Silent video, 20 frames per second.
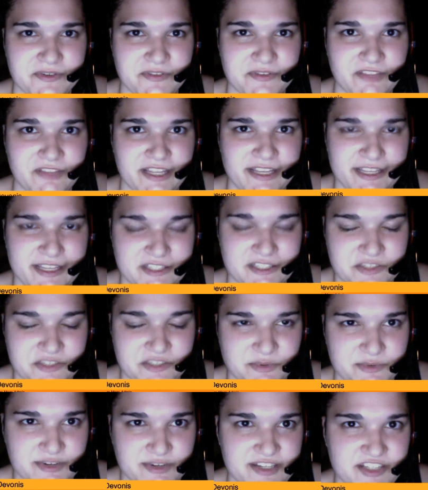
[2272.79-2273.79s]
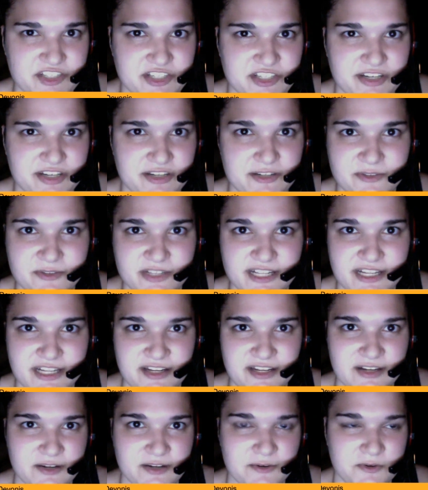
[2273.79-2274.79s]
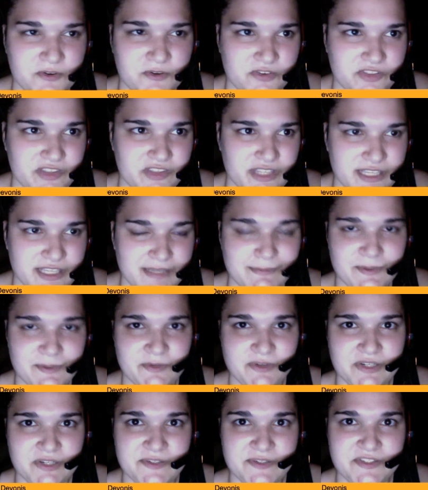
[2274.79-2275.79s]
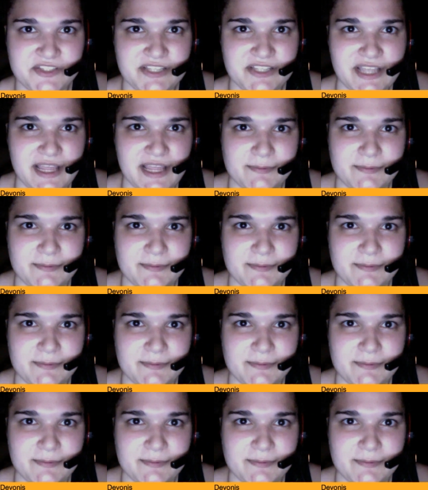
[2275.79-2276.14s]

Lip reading: like inspirational or theme quotes,